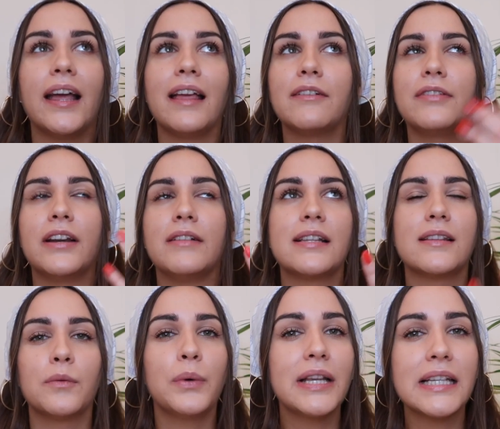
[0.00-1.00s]
if there
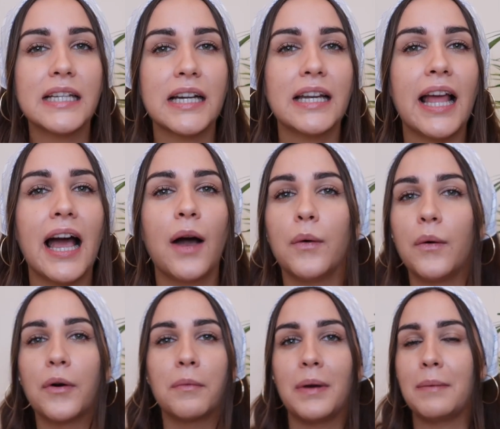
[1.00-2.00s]
is winter now,
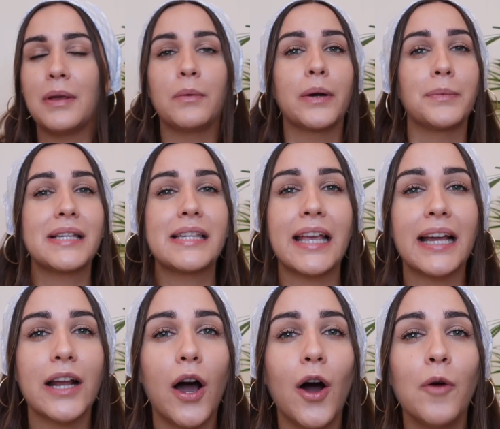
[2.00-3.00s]
or maybe when we're staying
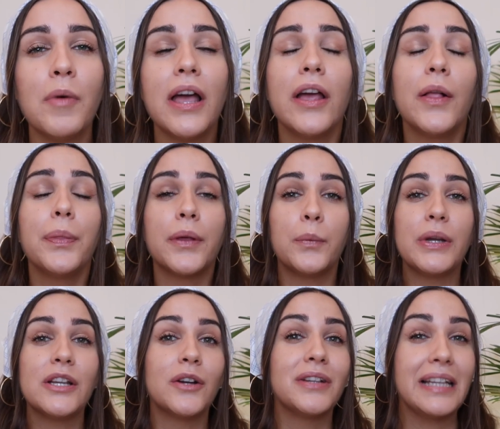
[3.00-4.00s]
at home, we
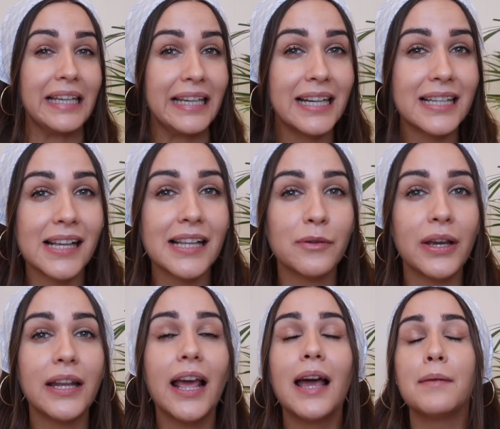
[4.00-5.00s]
don't need a
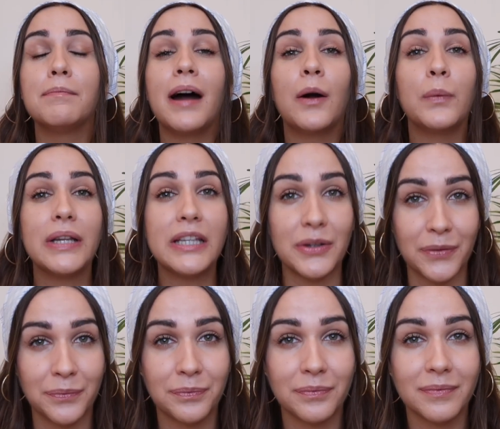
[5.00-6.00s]
sunscreen, but we do,
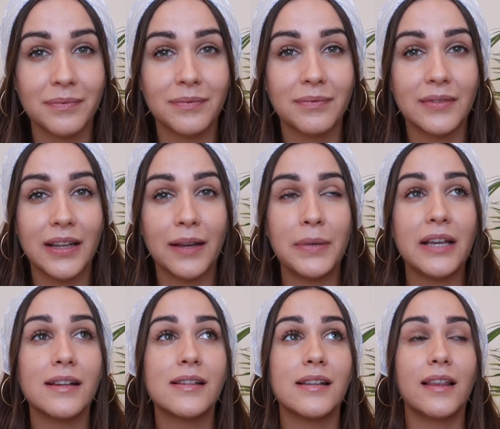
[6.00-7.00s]

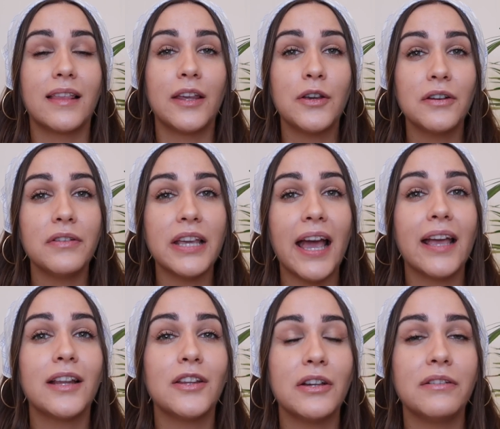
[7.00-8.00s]
because the UVA
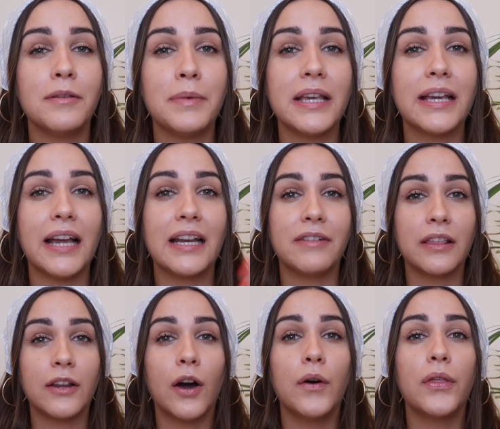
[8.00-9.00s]
and UVB can even
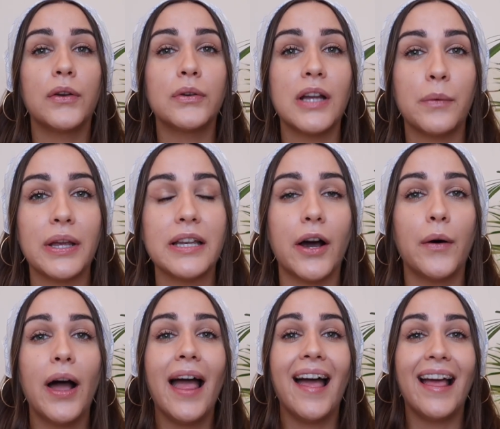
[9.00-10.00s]
go through the
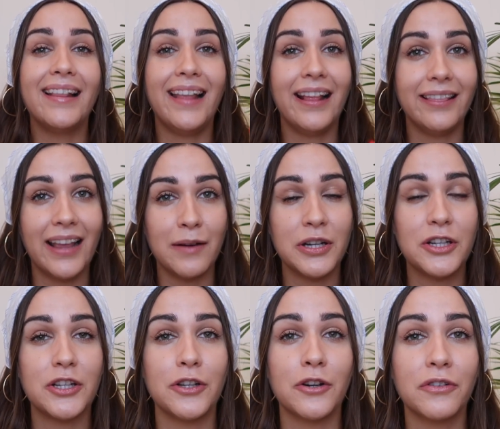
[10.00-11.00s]
window and then
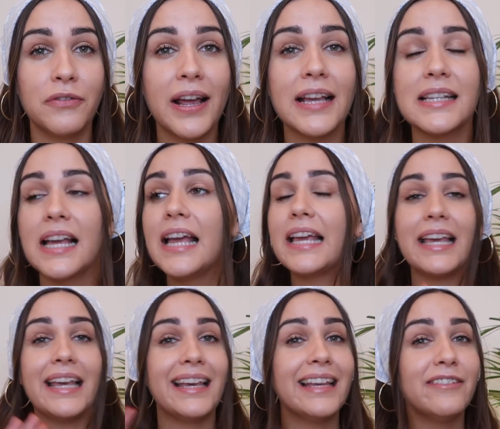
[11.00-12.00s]
damage your face,
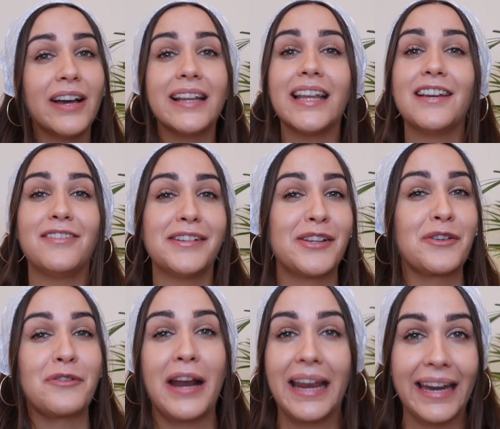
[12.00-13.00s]
even if
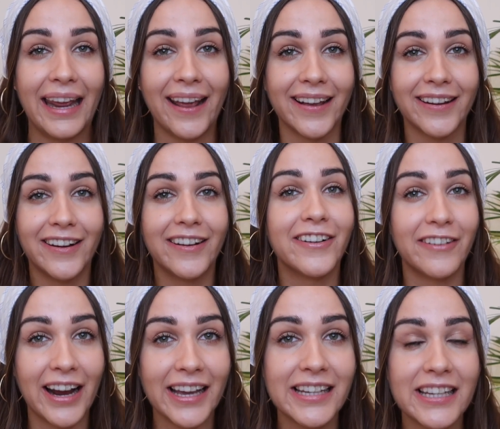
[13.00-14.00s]
it's raining.
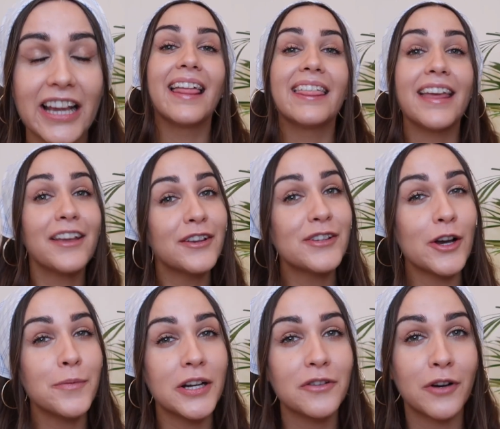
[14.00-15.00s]
Alright, thank you
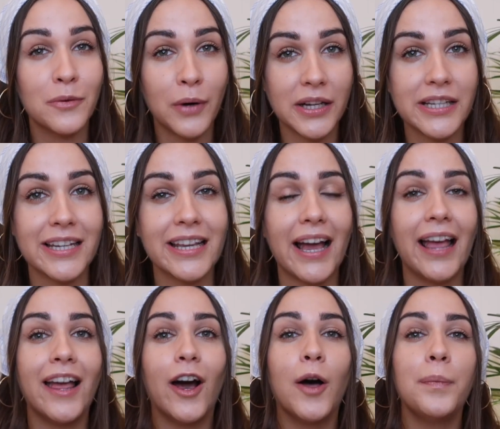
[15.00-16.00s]
so much for watching. I
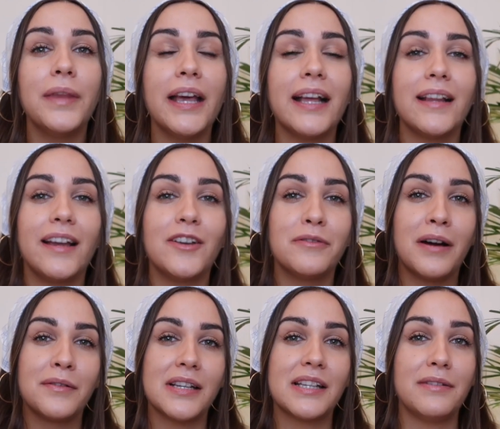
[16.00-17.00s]
hope that you
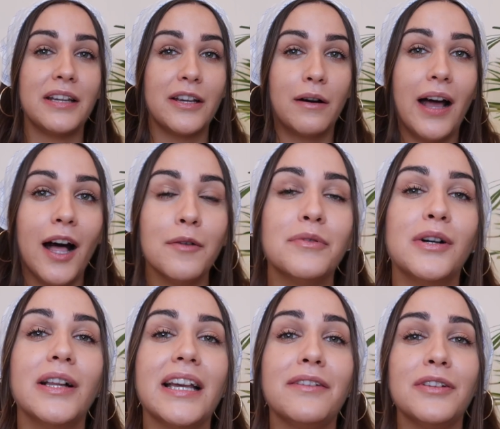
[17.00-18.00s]
found this video
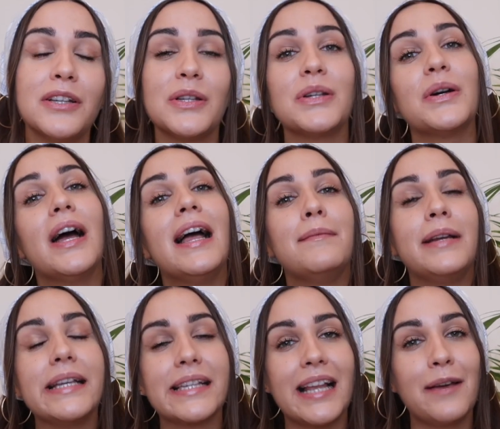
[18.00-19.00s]
helpful. If you do,
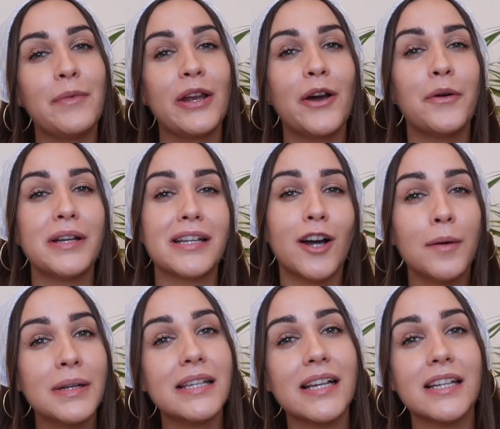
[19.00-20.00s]
please let me know in the
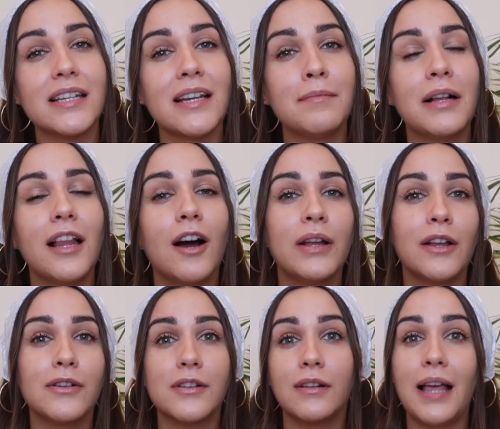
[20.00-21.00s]
comment section down below, and
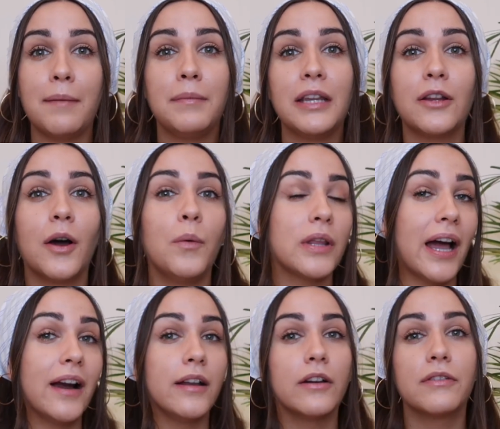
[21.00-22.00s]
also let me know what
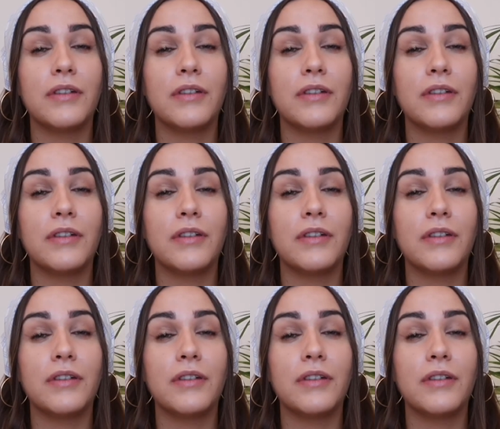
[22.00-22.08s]
are your